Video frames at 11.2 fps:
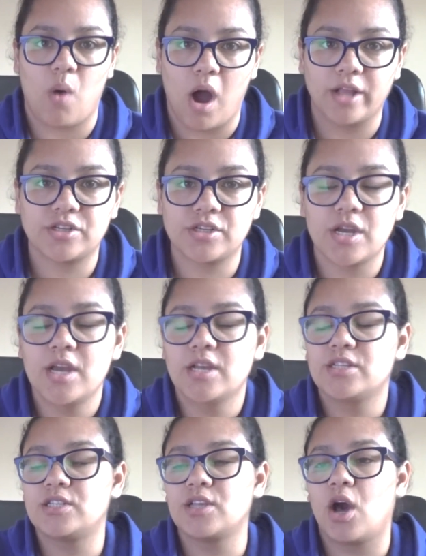watch.
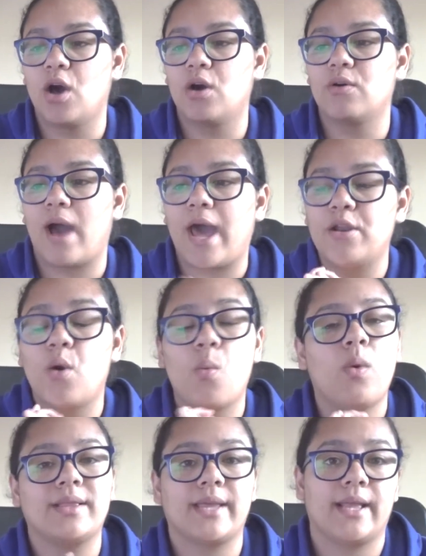So I don't know
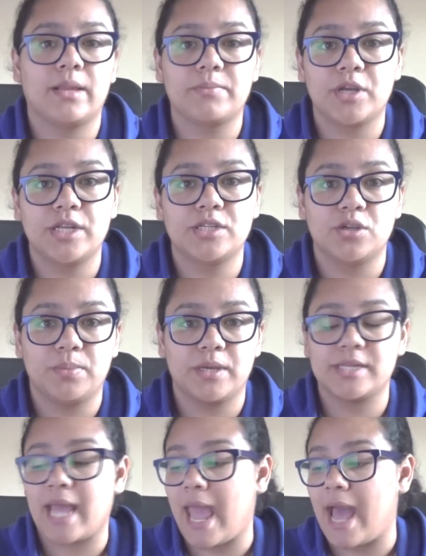what the hell I'm gonna do,
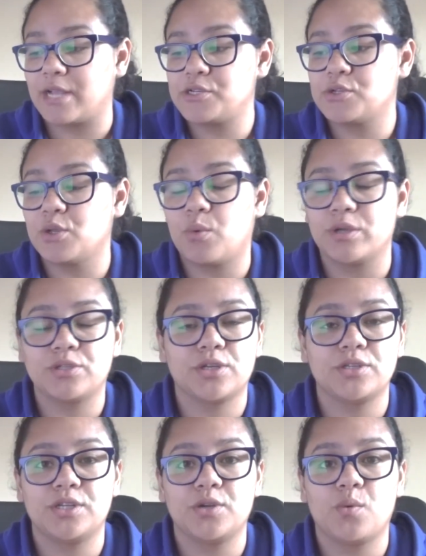because I actually want to
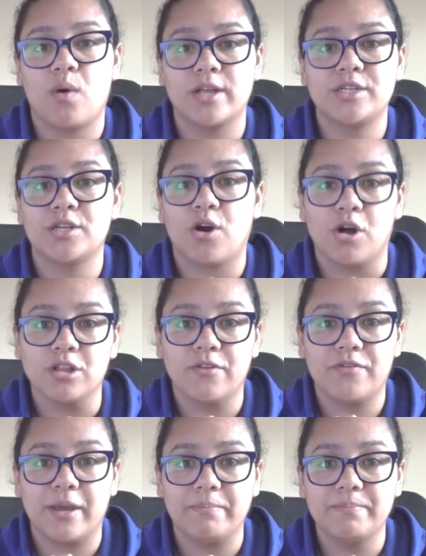continue watching all
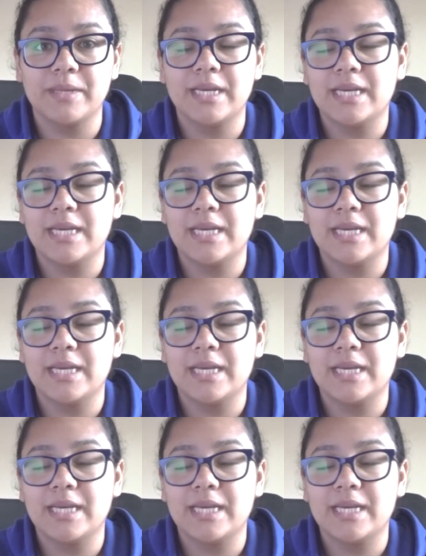of them.